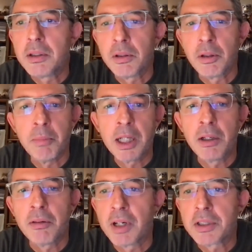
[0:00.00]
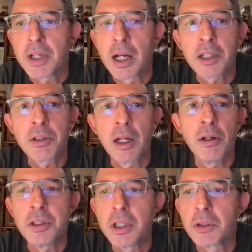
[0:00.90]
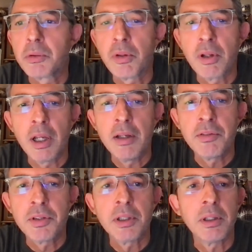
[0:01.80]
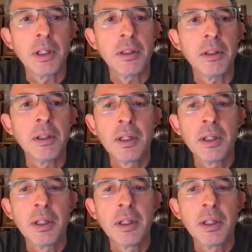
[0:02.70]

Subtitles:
You know, many of us are actually allergic to the leaves and